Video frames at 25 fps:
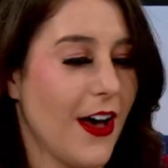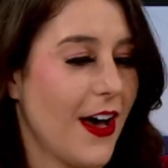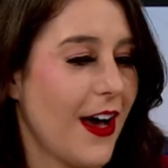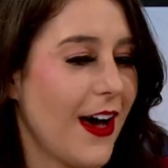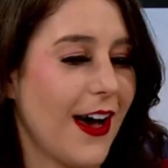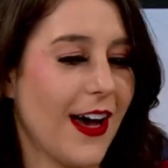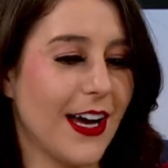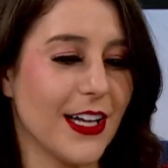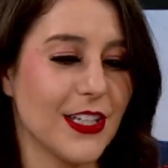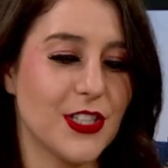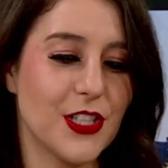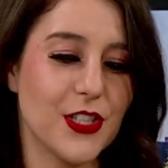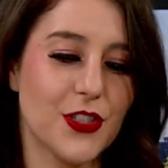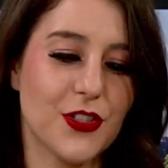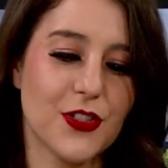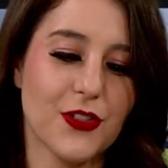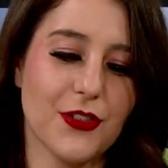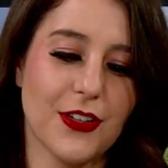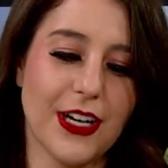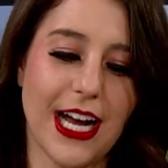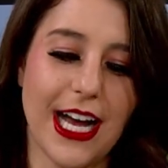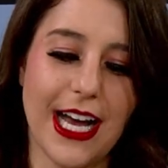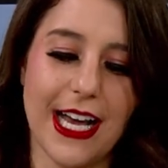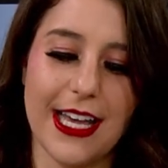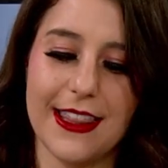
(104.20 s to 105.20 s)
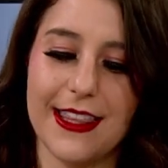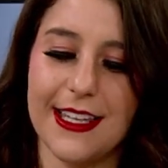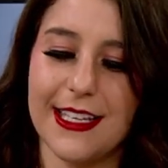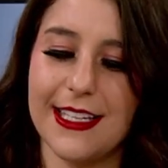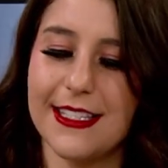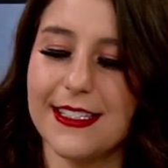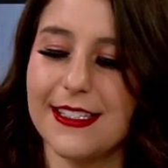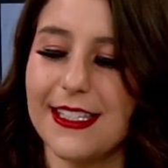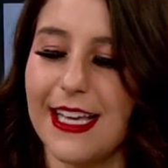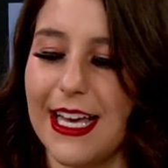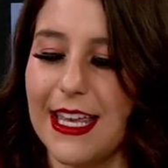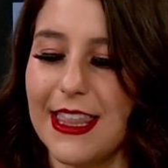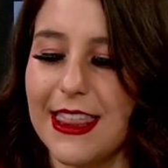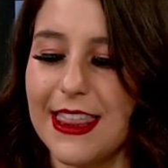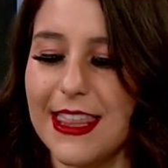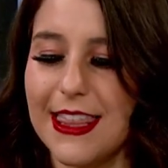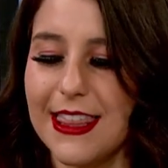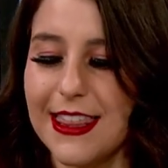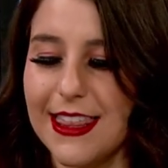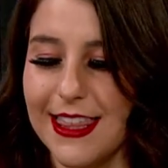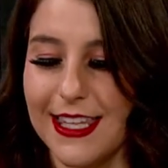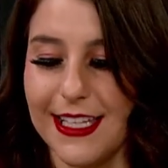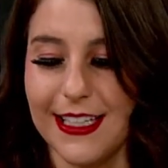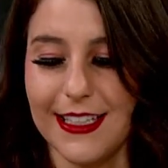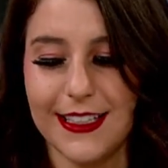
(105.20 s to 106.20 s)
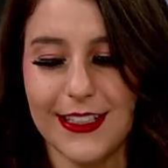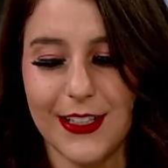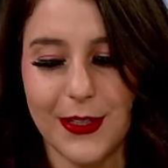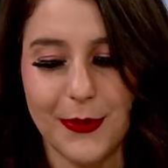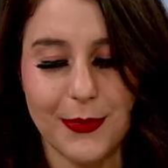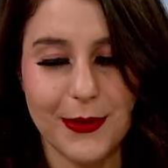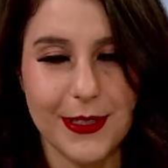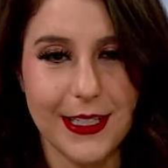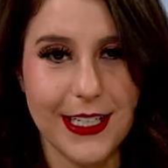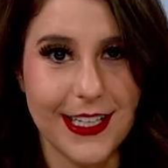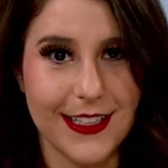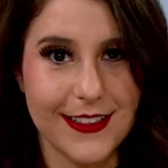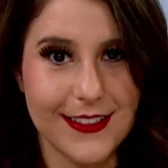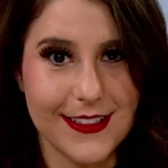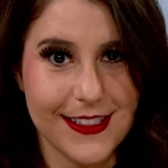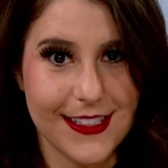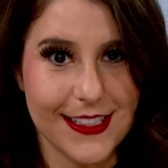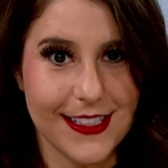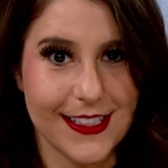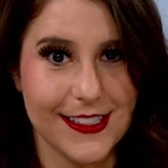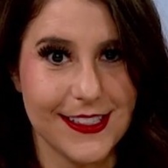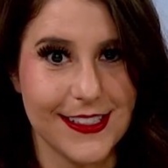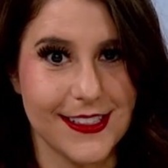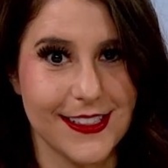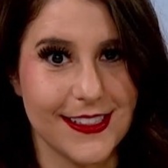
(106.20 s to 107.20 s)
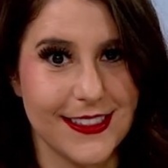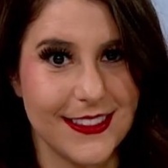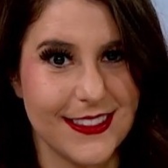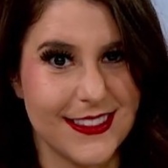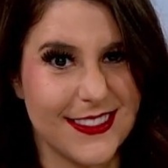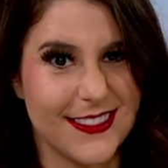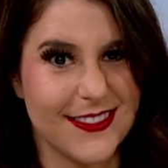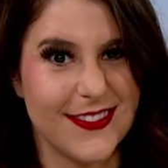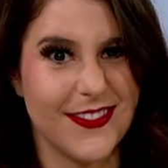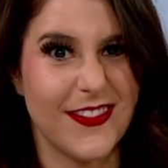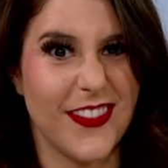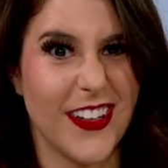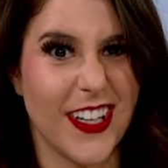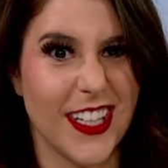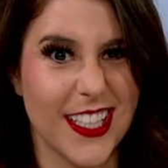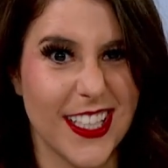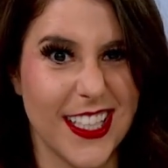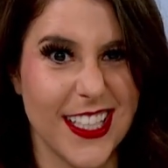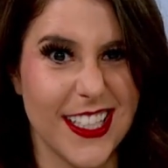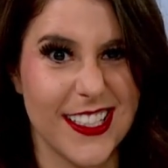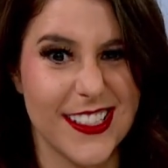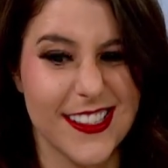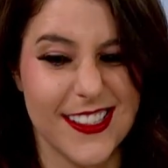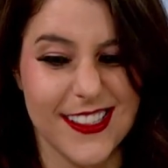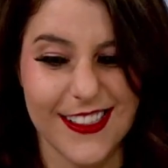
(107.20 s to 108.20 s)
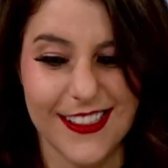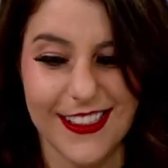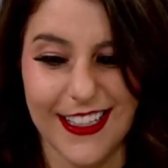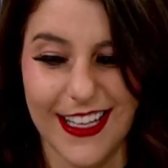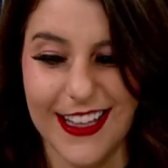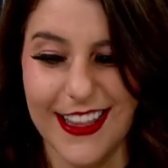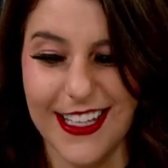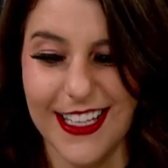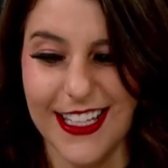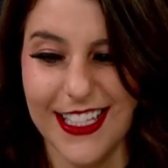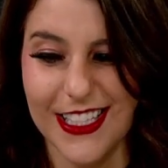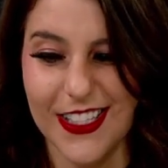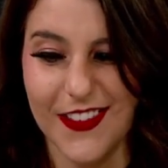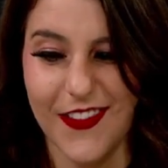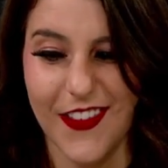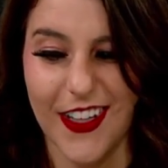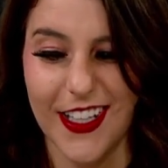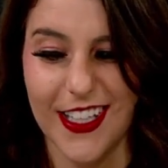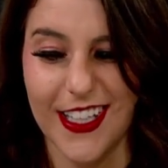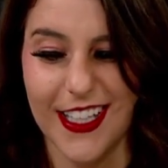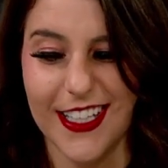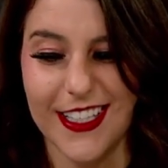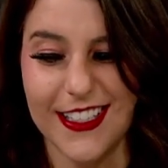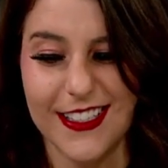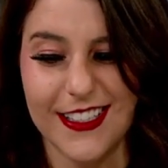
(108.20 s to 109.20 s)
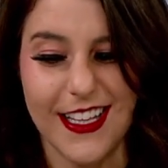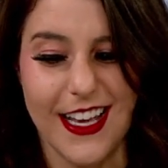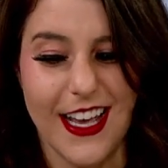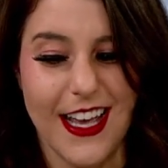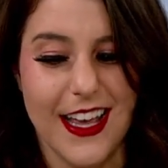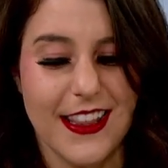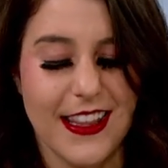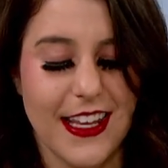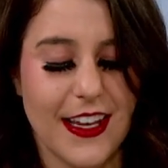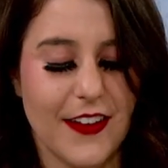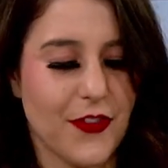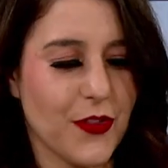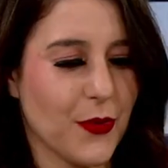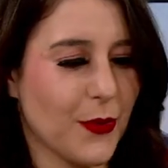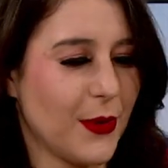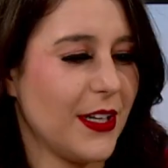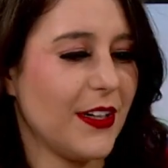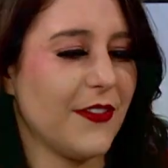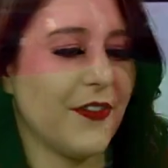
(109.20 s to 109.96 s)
uh, to try. These, I think you pronounce this, fungies, I think it's fungies. They have three